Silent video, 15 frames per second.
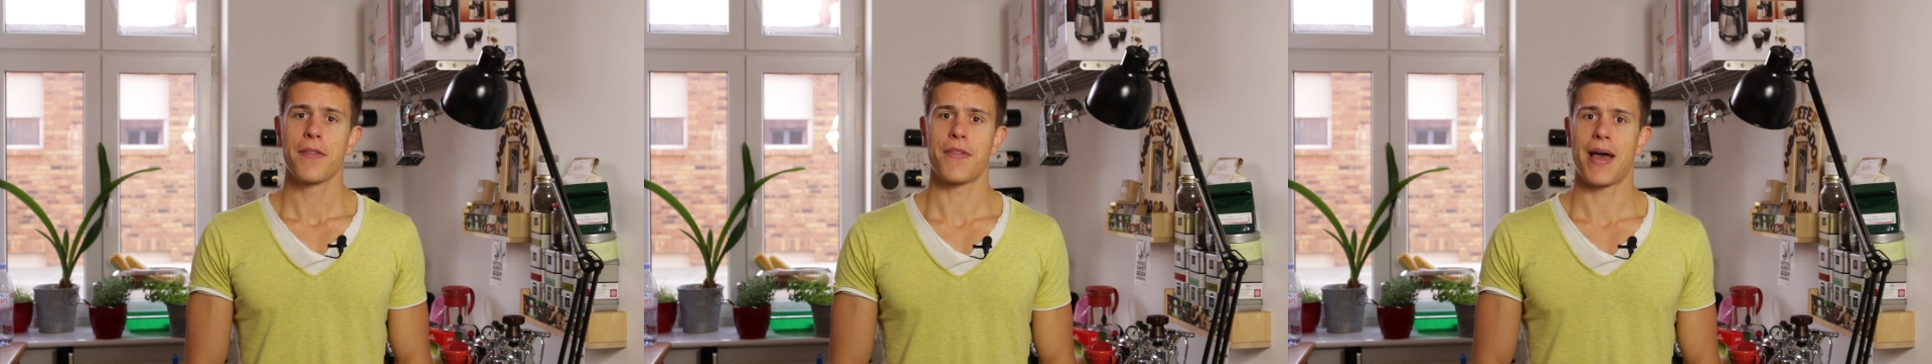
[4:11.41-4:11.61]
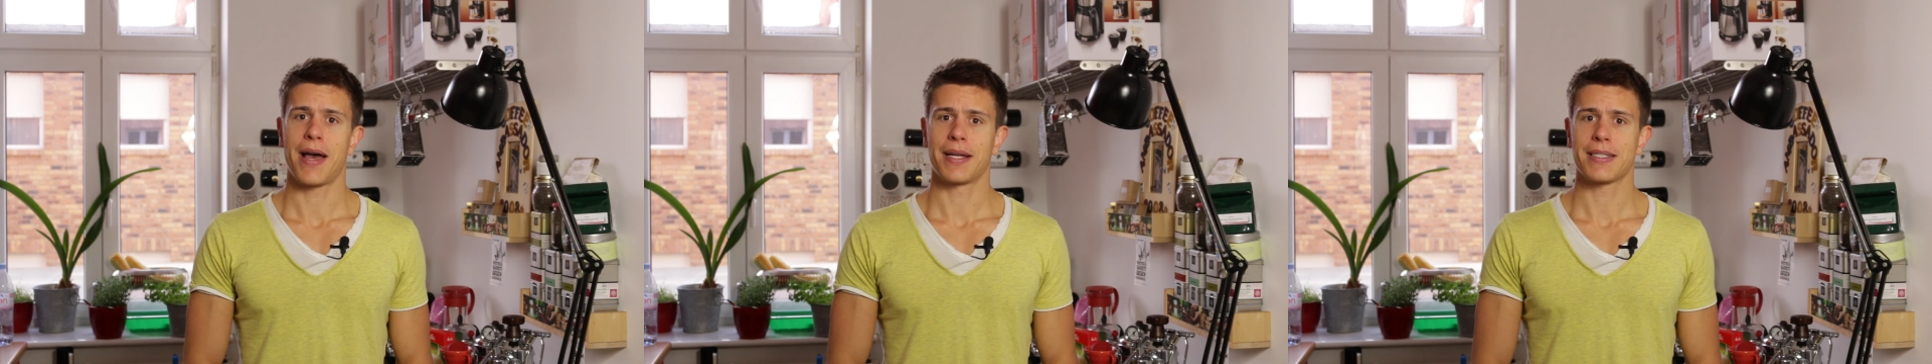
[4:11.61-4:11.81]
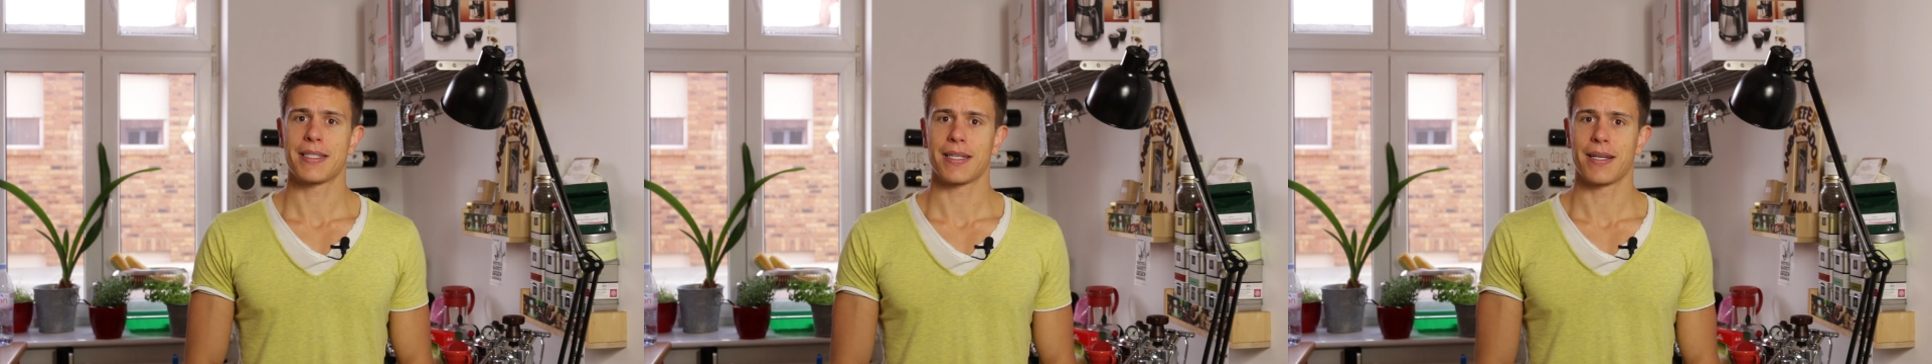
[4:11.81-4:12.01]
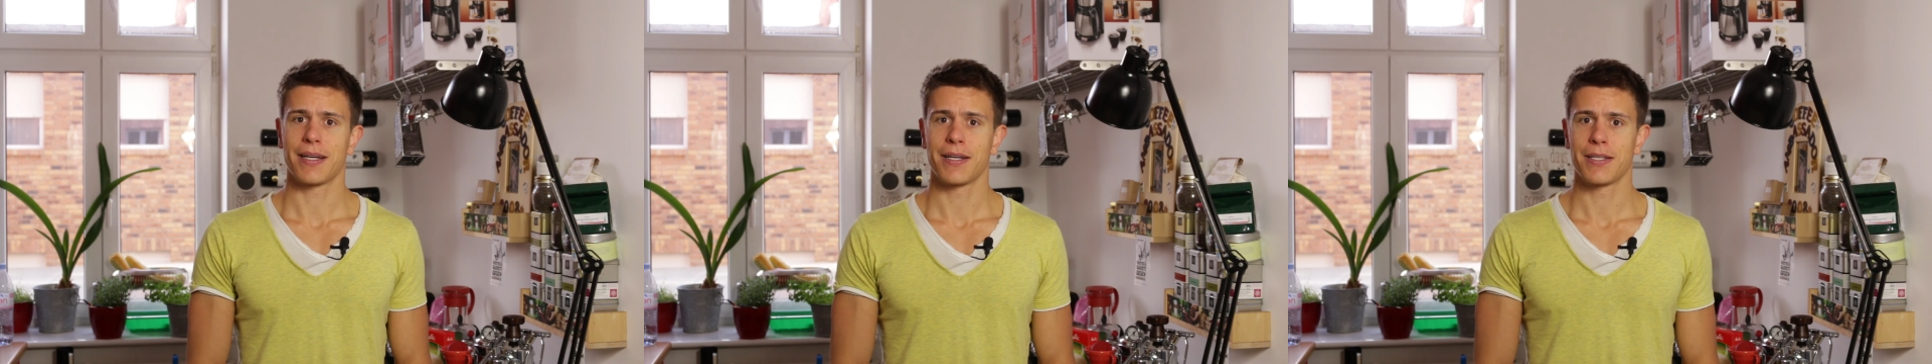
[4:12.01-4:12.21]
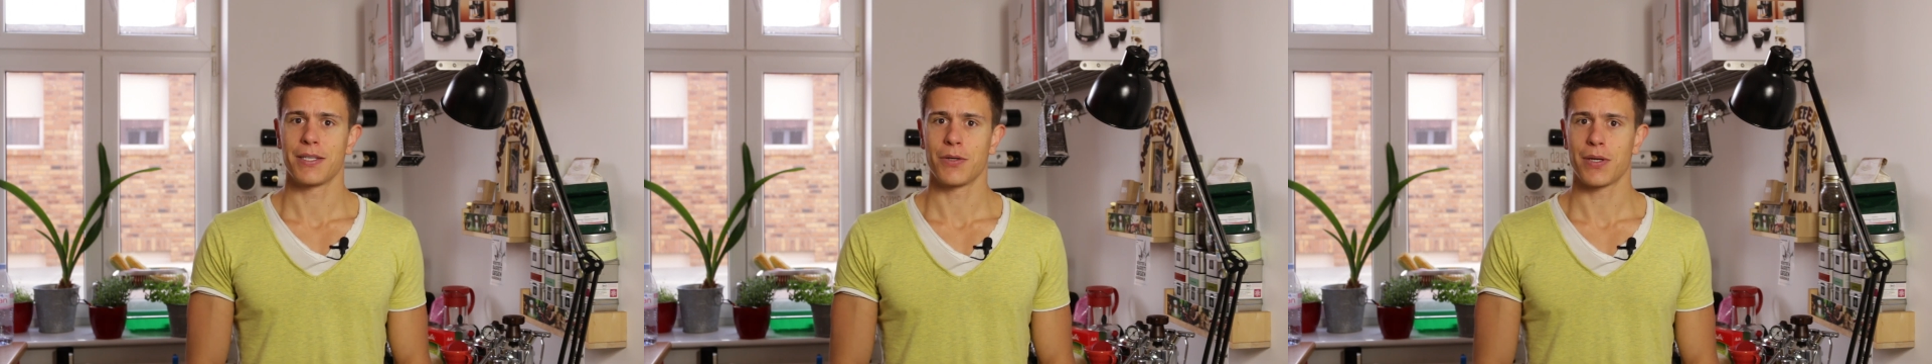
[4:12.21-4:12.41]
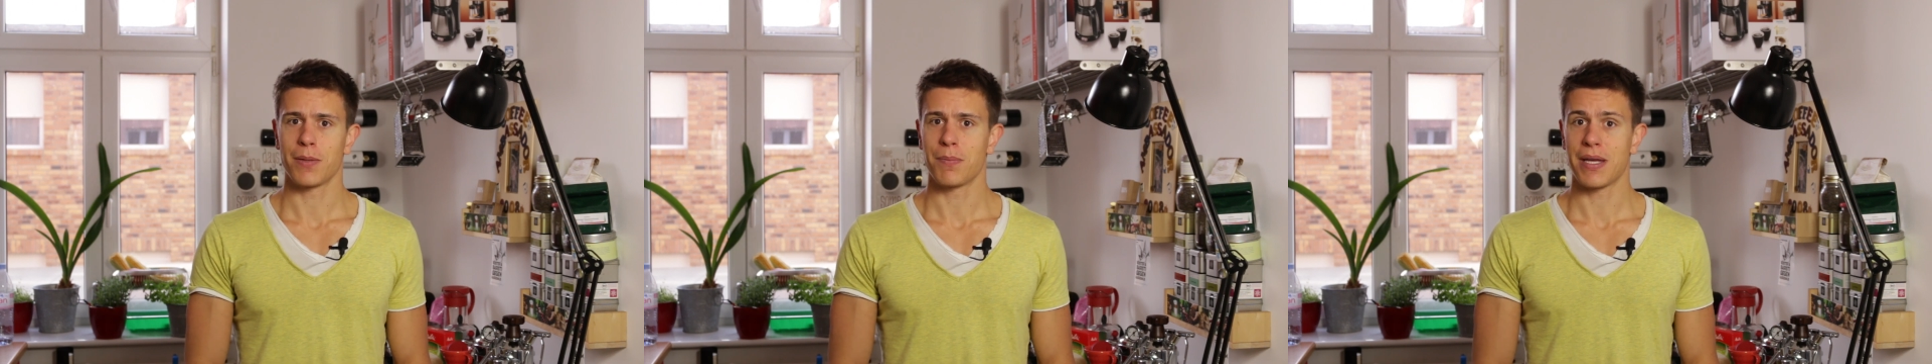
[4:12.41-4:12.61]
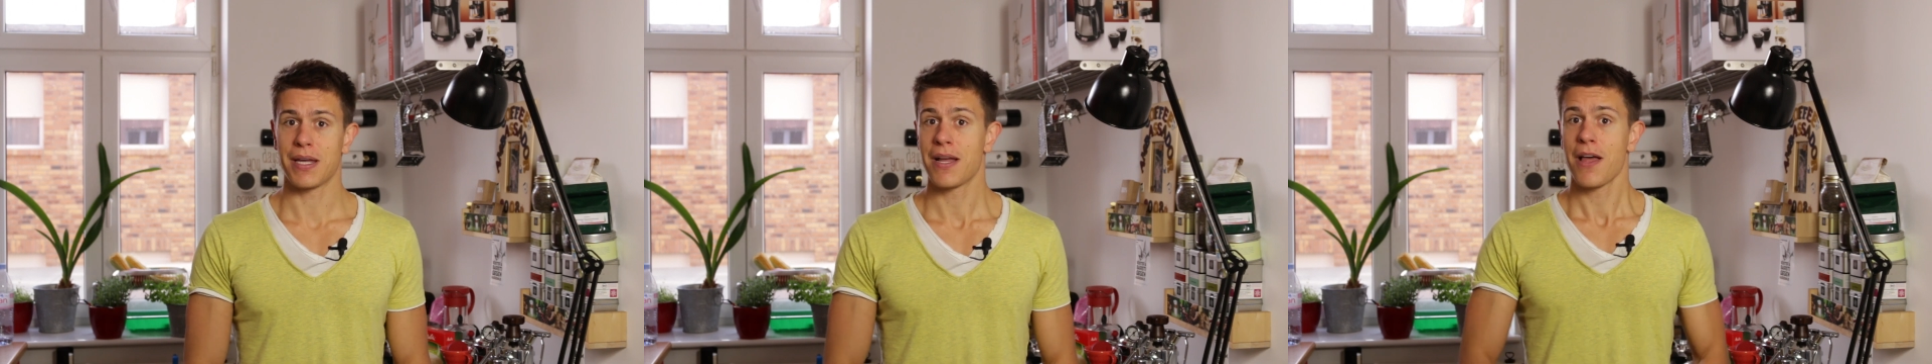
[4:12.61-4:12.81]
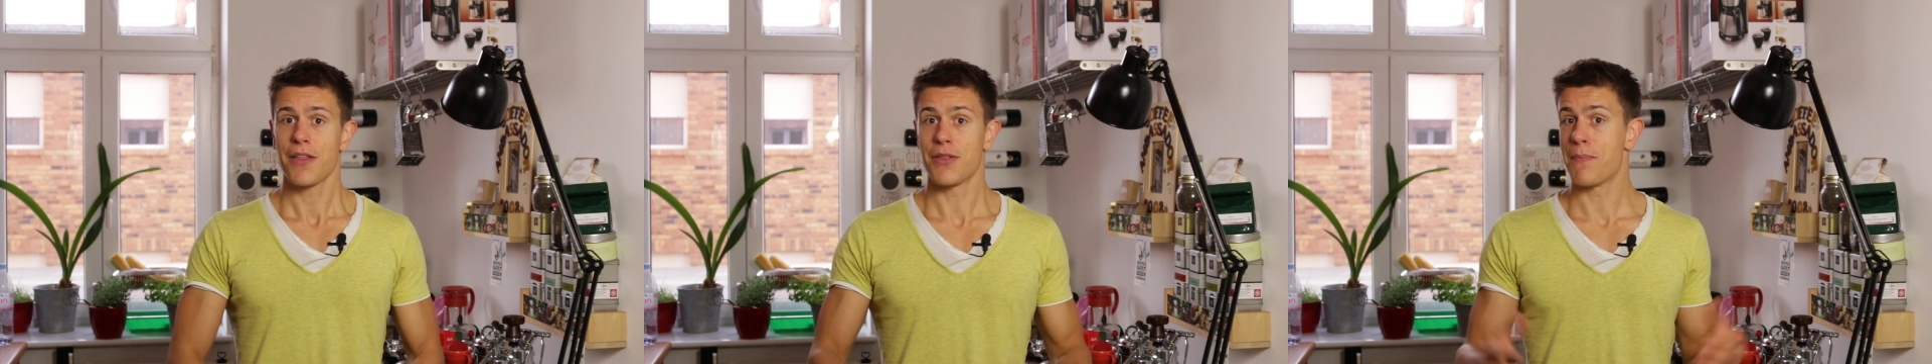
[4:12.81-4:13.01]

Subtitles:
that you can be